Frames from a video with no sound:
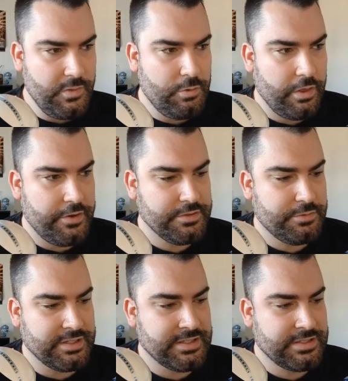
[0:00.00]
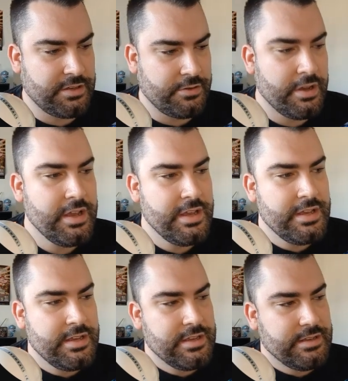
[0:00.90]
all those ones. So
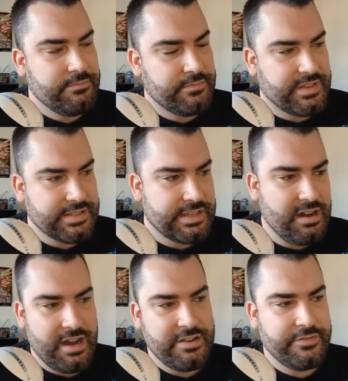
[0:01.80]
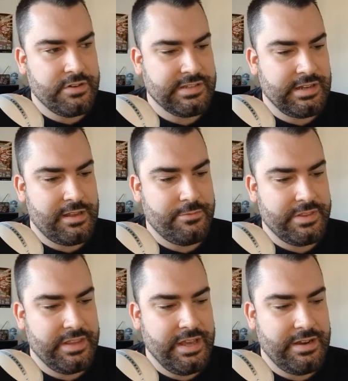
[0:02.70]
this kind of goes in line with that.